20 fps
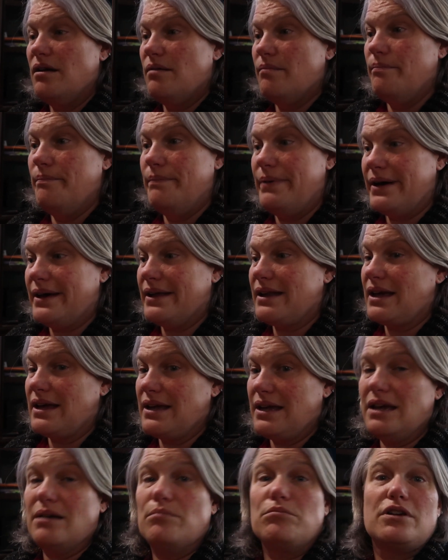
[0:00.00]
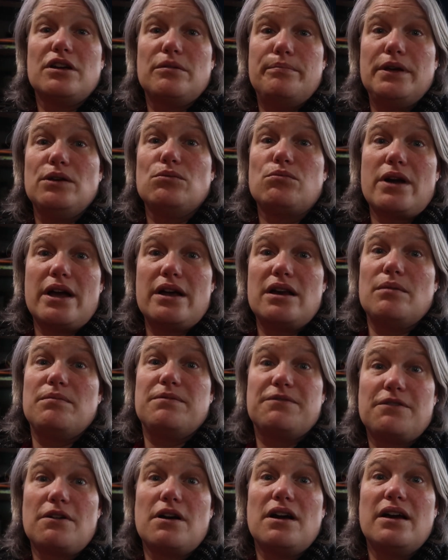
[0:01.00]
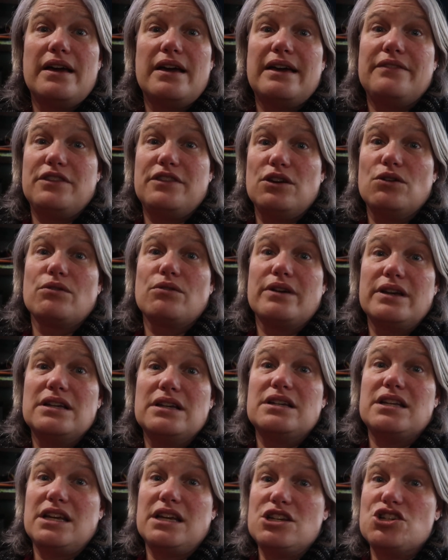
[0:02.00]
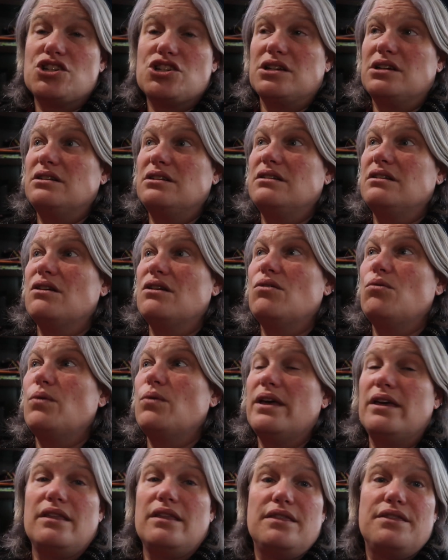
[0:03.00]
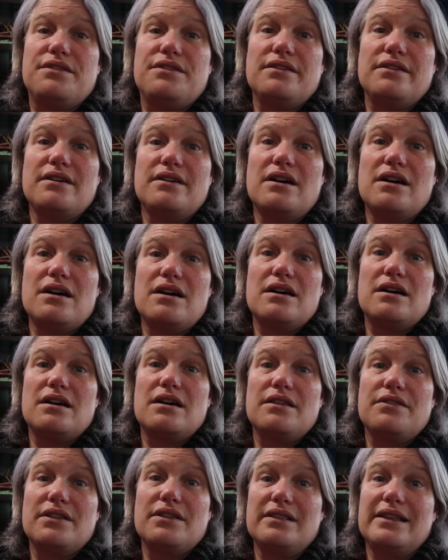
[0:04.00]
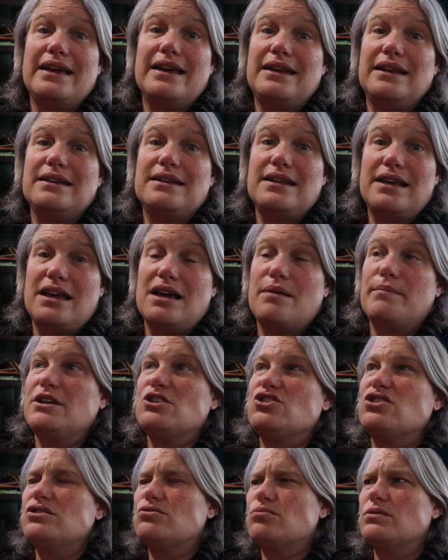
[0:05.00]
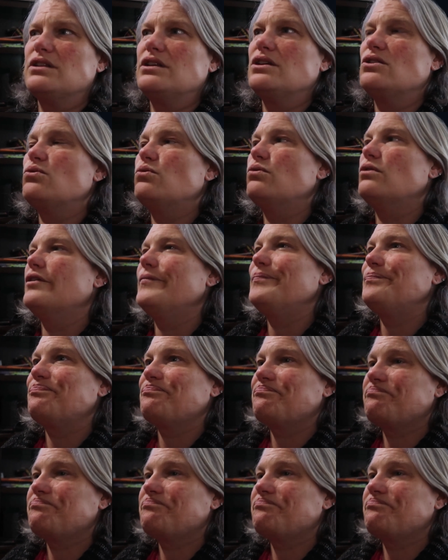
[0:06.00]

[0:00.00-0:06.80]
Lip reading: But I am going to be right up front at the orientation with the lady, Tammy. She's really cool.